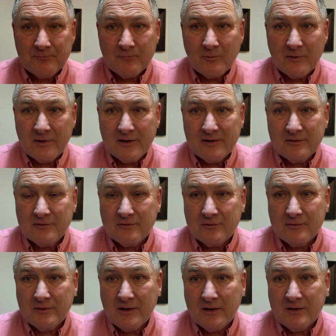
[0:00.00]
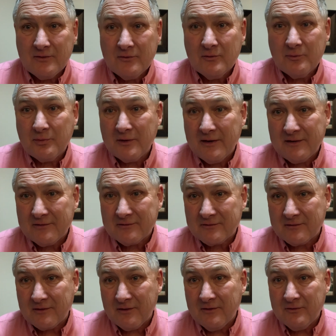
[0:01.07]
we're headed to a new
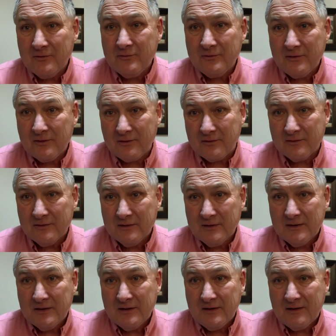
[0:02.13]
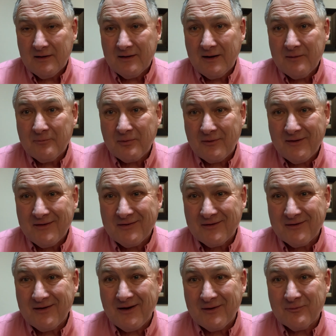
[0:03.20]
place, a new year. And I'm praying
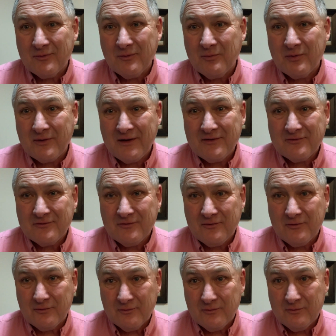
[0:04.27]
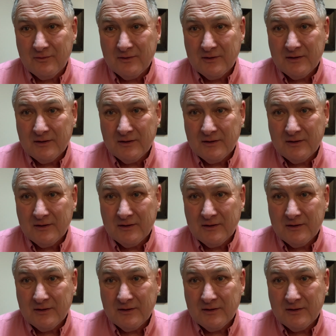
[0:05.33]
that God will bless you.